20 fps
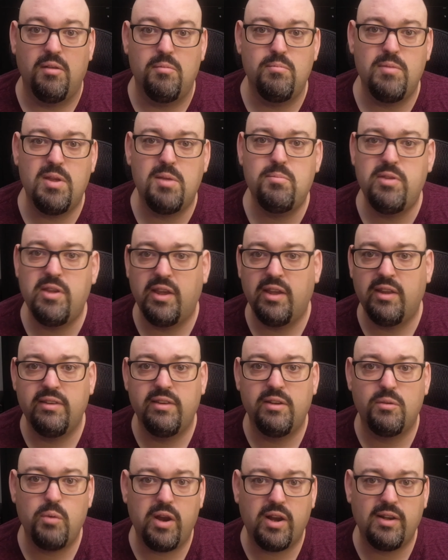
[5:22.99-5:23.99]
Maybe
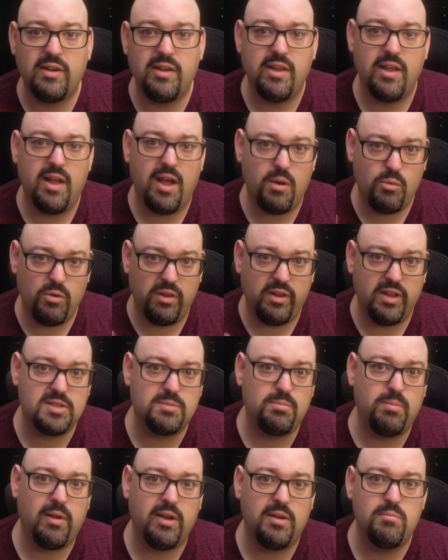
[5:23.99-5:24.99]
indirectly, I will
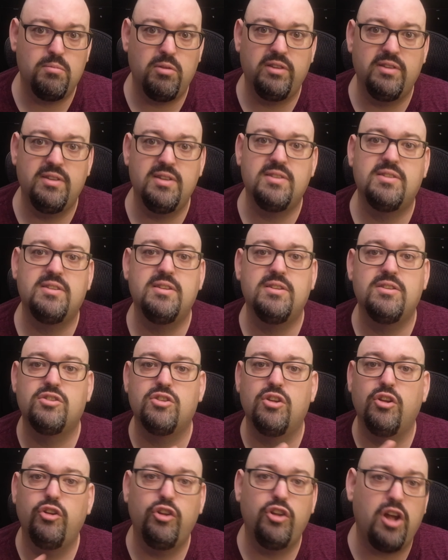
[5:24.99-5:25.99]
explain, but this is
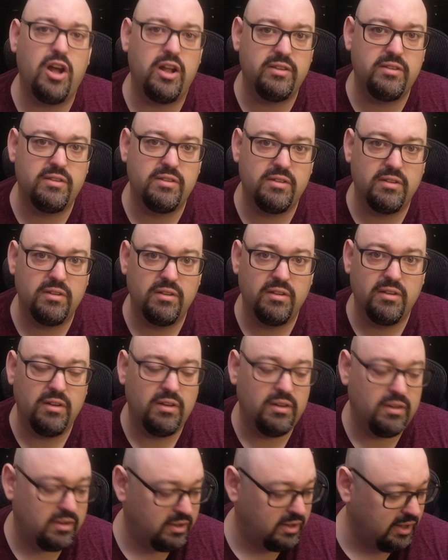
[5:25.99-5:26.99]
not
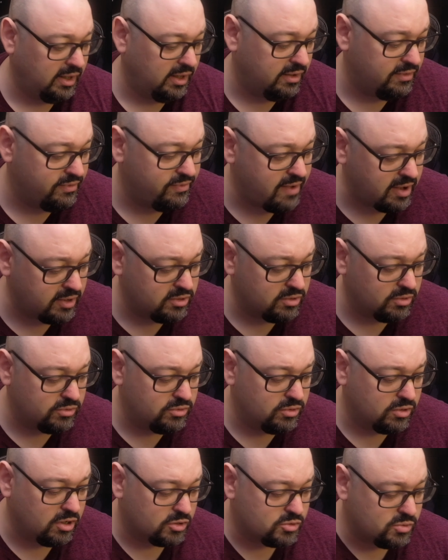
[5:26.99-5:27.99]
a factor
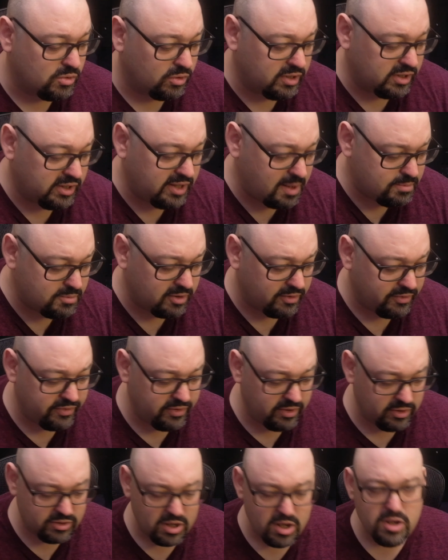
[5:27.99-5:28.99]
to control the depth of
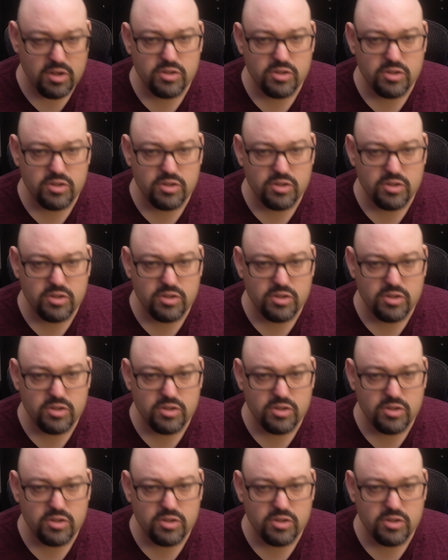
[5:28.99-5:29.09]
field.